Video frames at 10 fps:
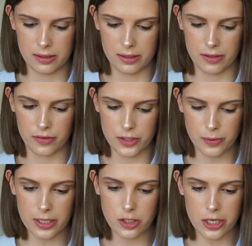Now this
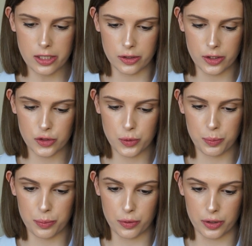one actually looks
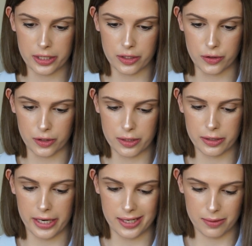pretty good
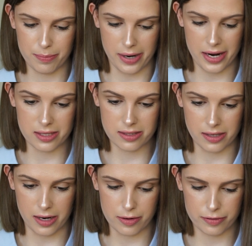like by
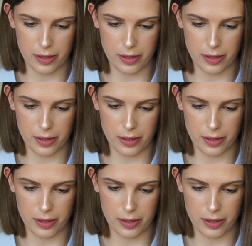itself.